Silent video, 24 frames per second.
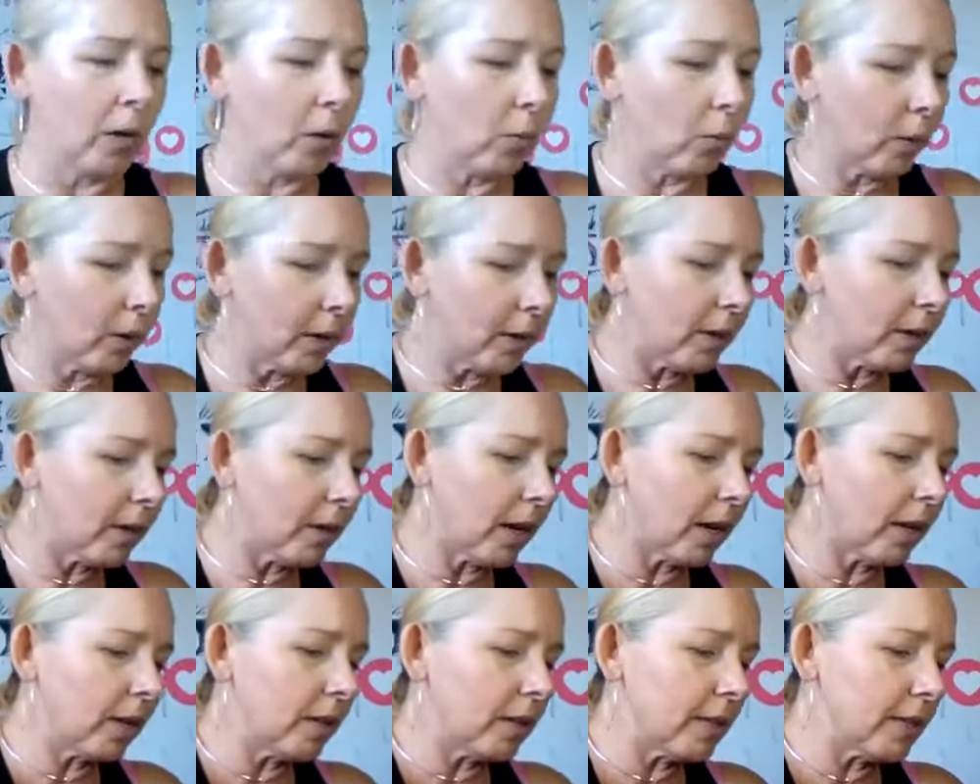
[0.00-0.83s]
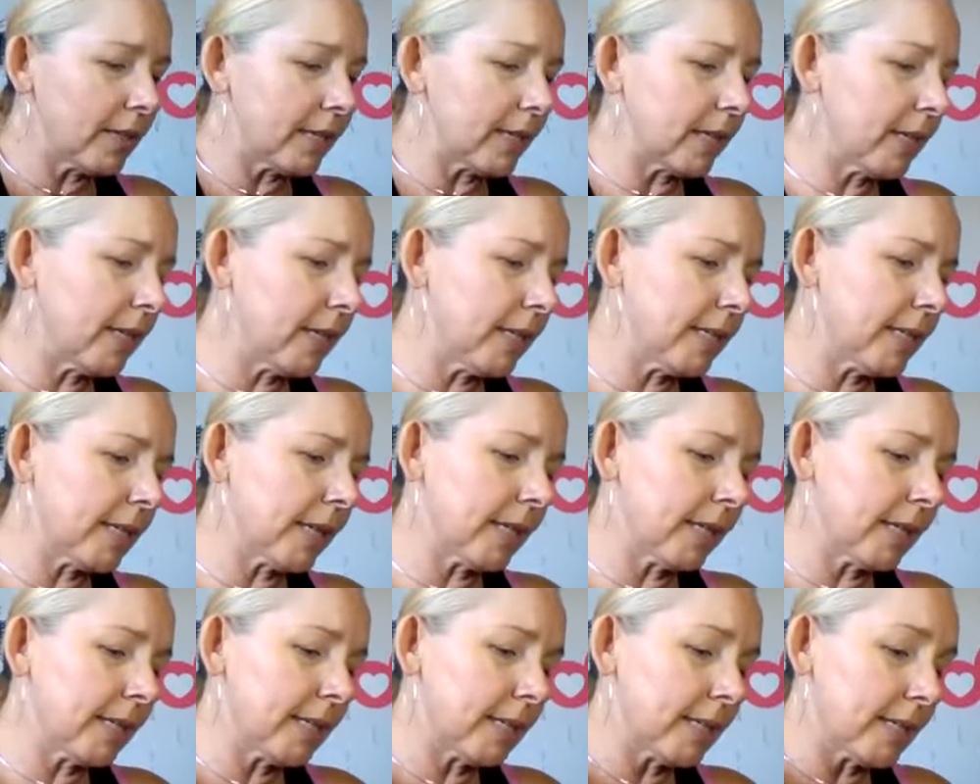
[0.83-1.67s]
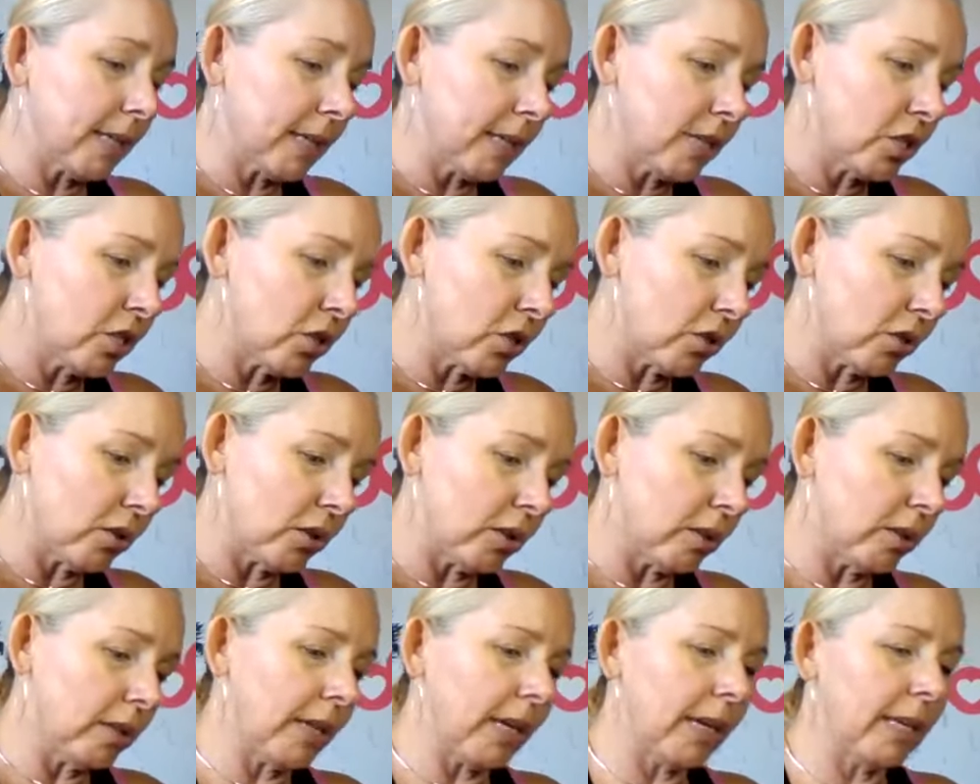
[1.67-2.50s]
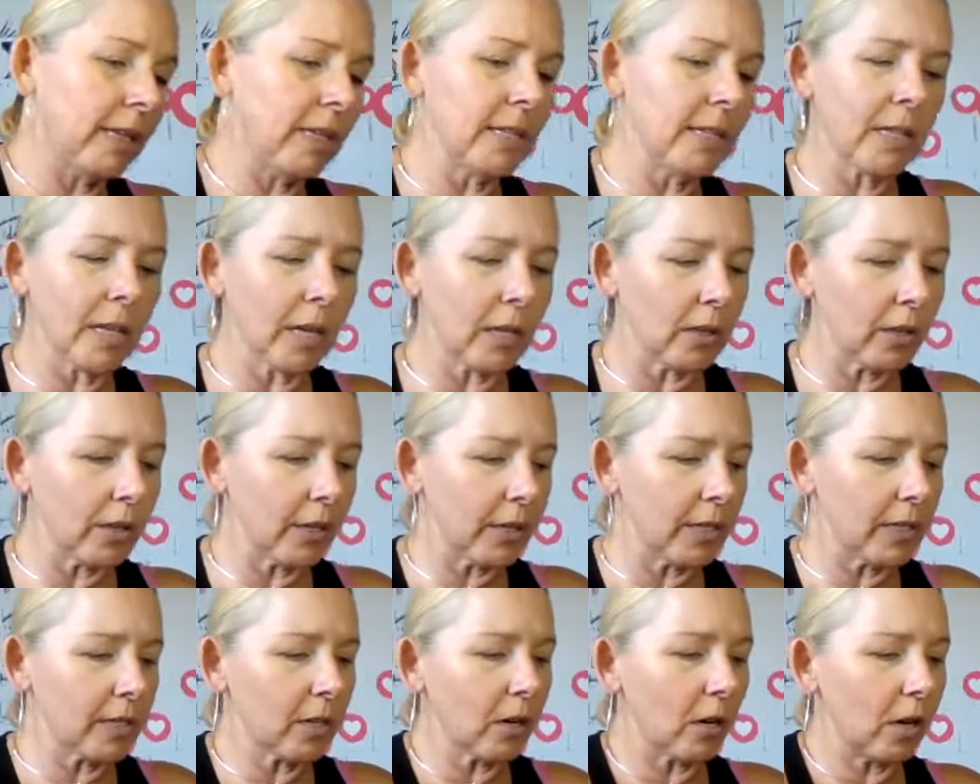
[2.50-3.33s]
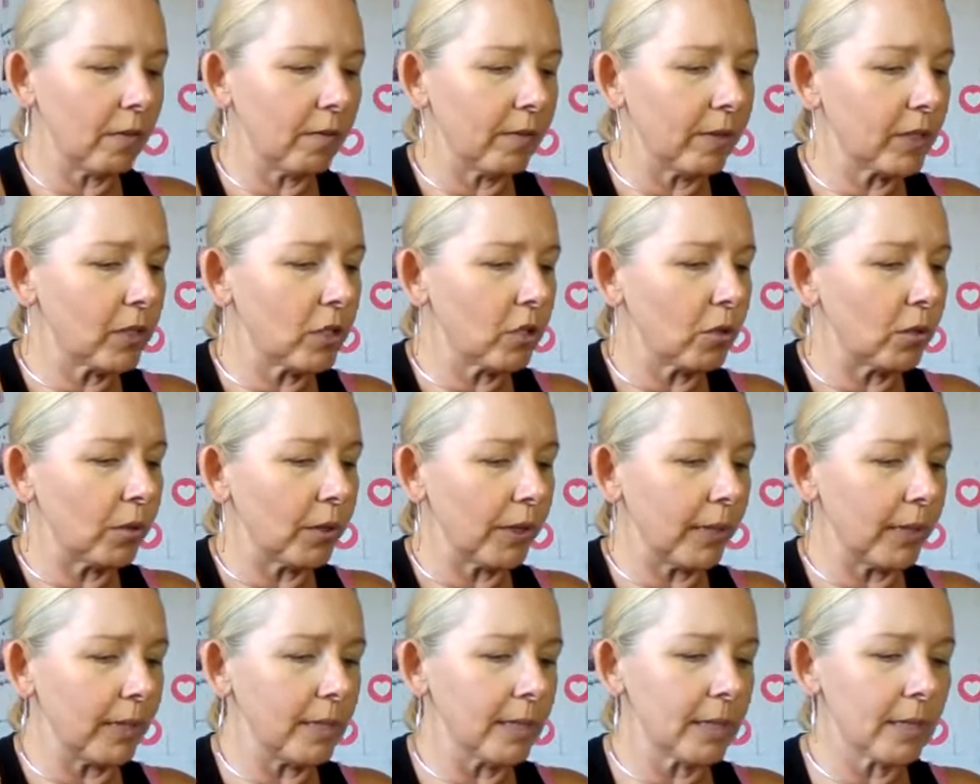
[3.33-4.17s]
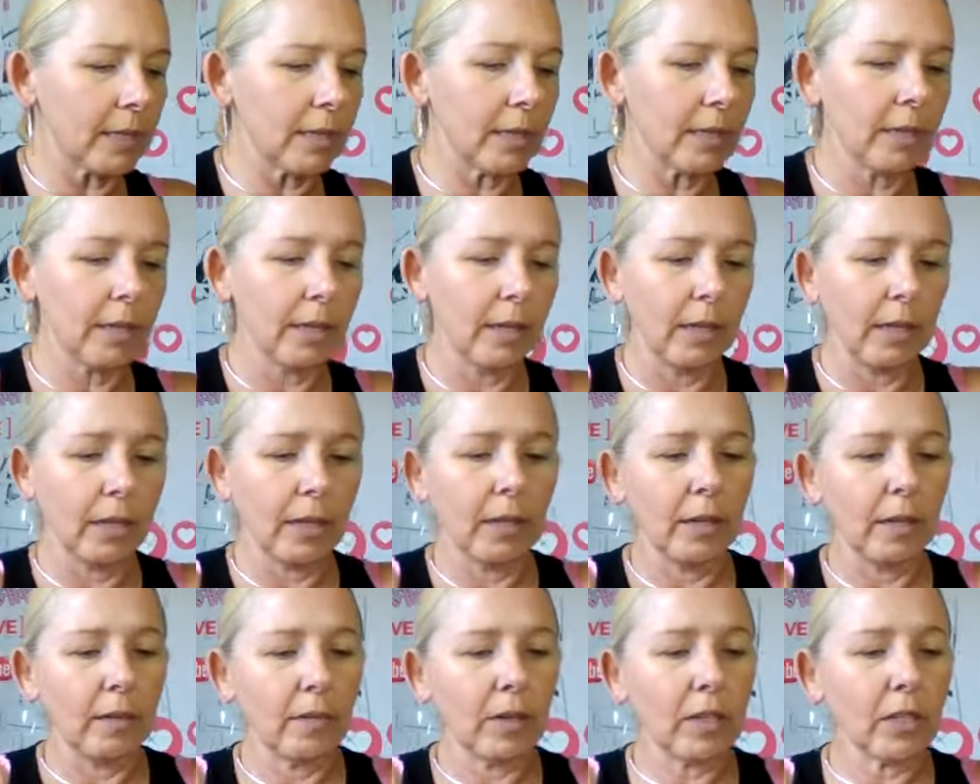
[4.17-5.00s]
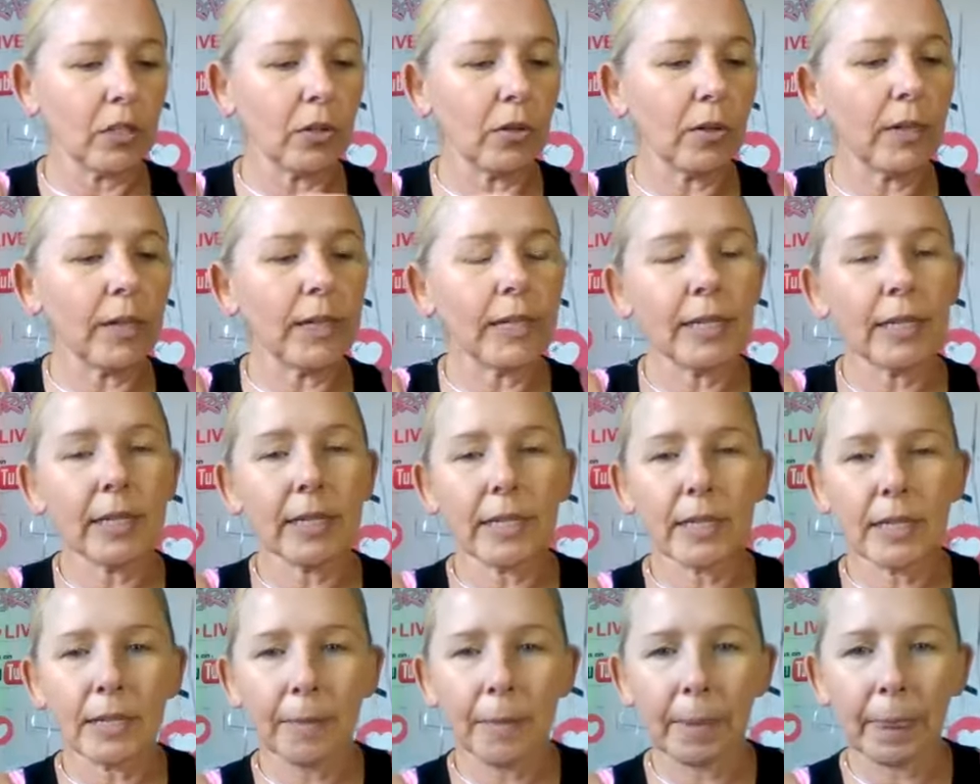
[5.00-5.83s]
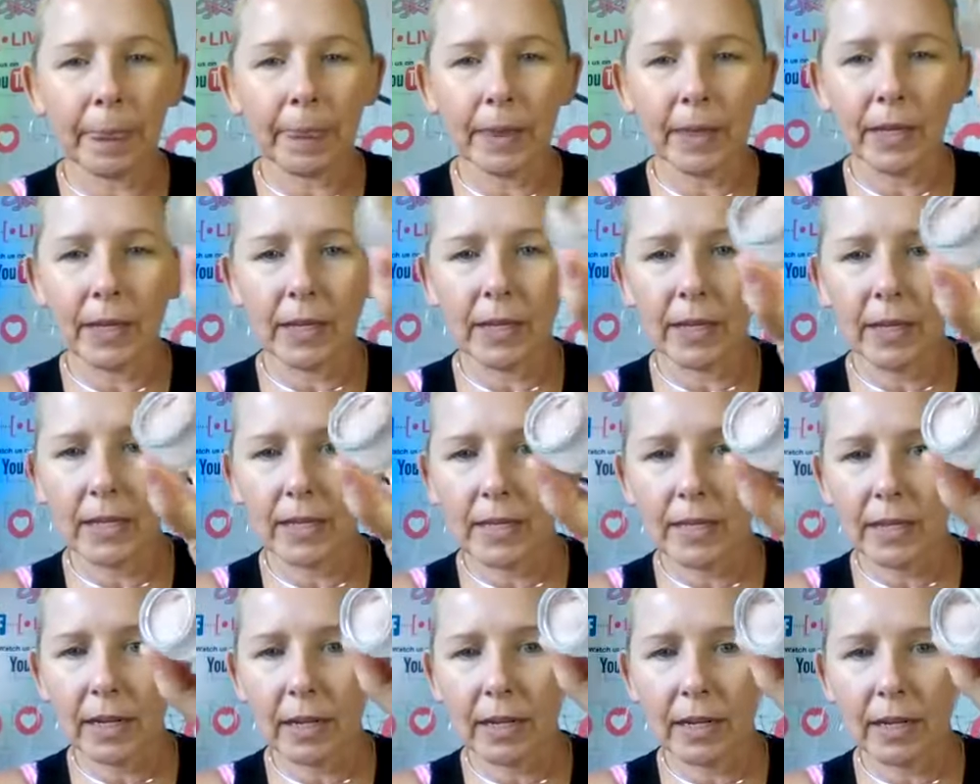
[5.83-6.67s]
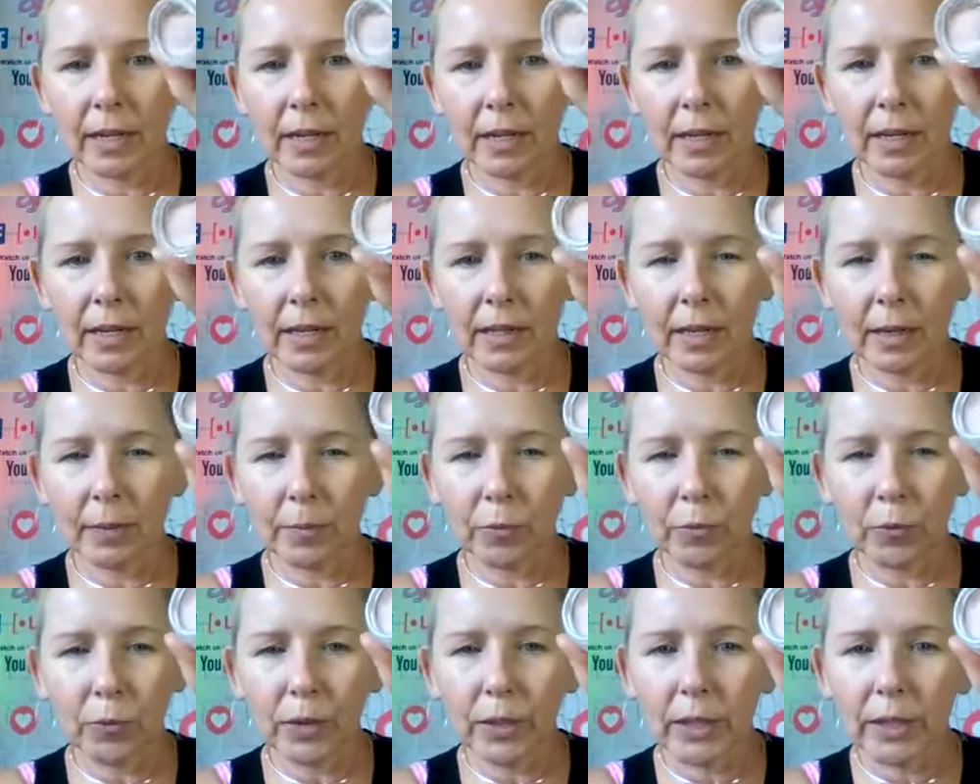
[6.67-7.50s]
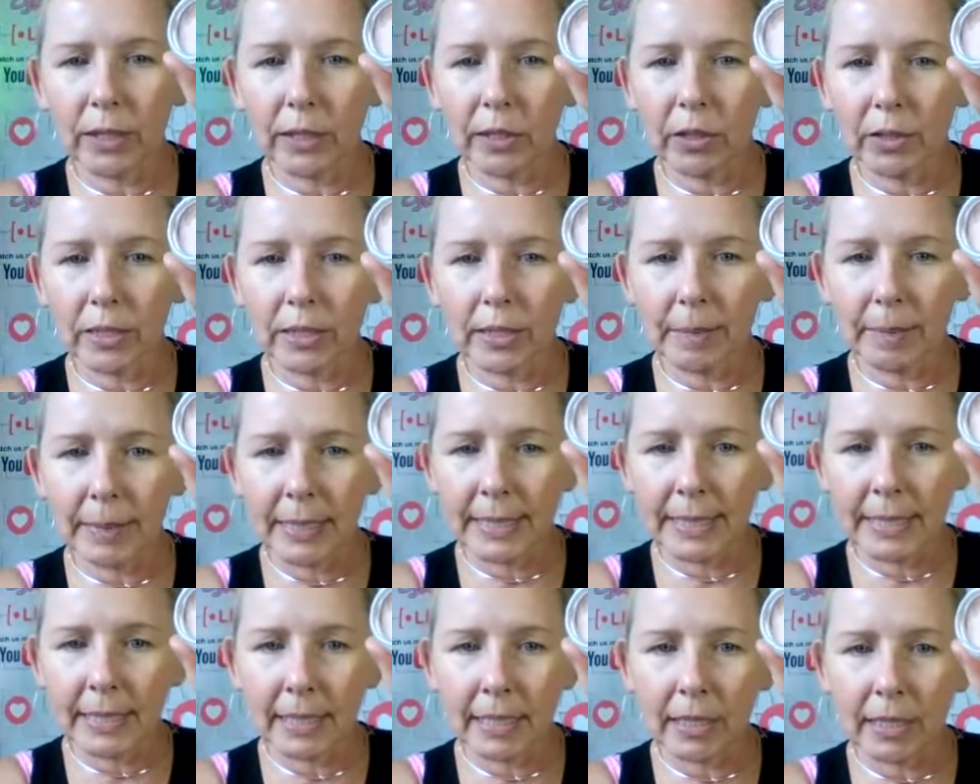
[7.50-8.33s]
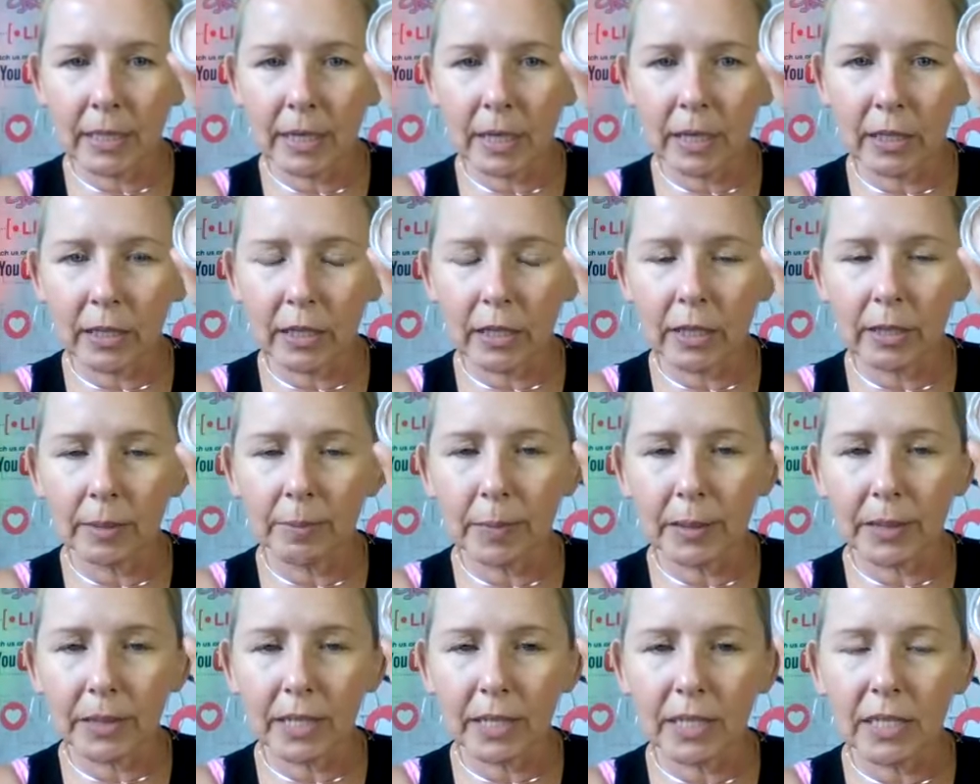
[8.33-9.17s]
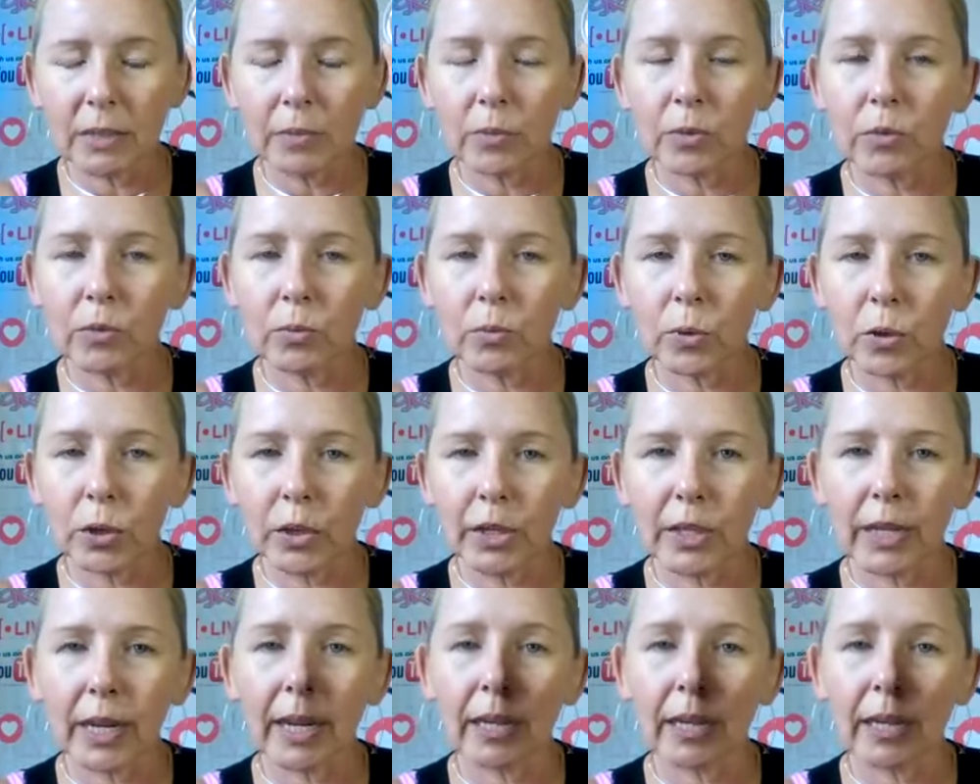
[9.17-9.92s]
One of the colors is an essential, and this color is called Victorious. Victorious is really close to my skin color, but this will work